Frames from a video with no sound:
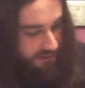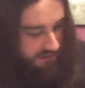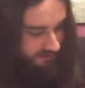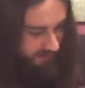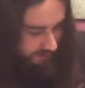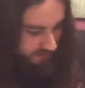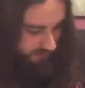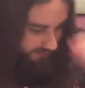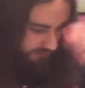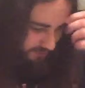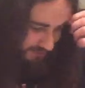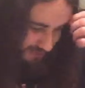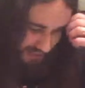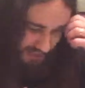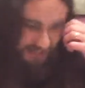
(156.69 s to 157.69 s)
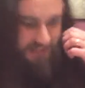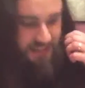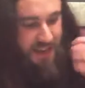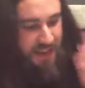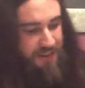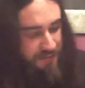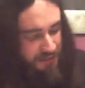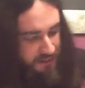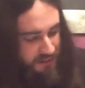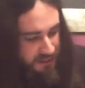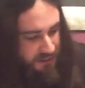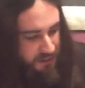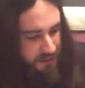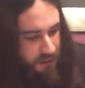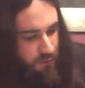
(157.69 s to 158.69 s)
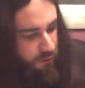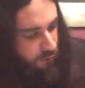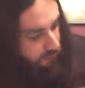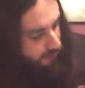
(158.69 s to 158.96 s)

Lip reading: So you guys can have a clue of